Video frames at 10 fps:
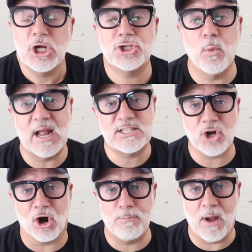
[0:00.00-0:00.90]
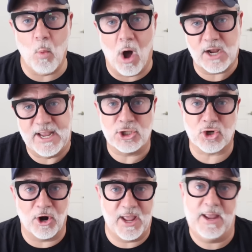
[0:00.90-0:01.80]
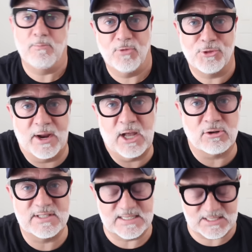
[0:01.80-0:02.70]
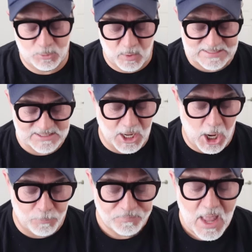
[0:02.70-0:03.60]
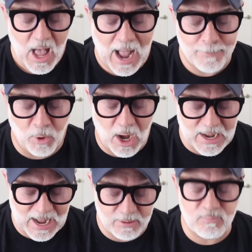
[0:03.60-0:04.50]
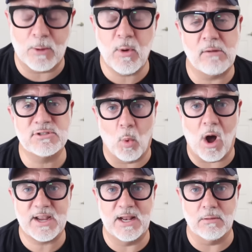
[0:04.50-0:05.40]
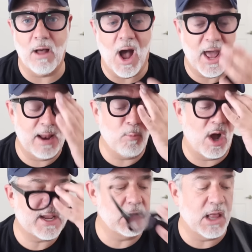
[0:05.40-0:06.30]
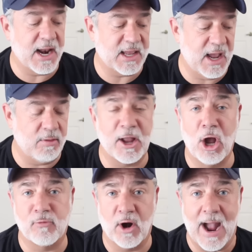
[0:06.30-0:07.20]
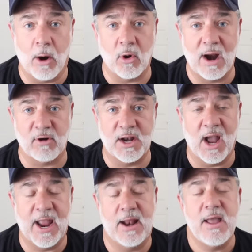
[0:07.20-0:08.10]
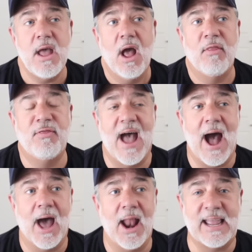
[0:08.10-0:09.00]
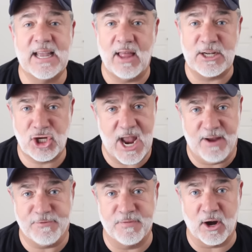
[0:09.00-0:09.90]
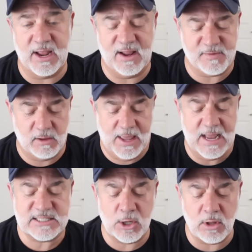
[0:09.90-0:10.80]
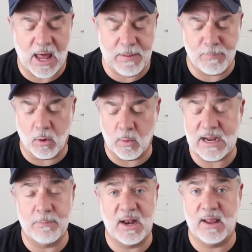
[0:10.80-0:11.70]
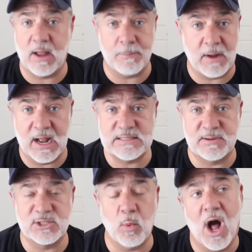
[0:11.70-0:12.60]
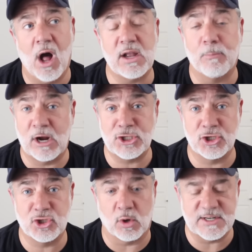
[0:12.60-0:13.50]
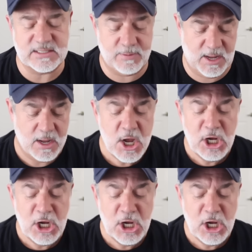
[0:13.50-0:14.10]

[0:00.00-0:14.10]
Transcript: So when I started my walking journey 360 weeks ago, I bought, I, like when I was walking a lot, and I'm walking a lot again, like over an hour every night, that I get like chafed very easily. And so a lot of people were recommending, like my husband as well, compression shorts to me.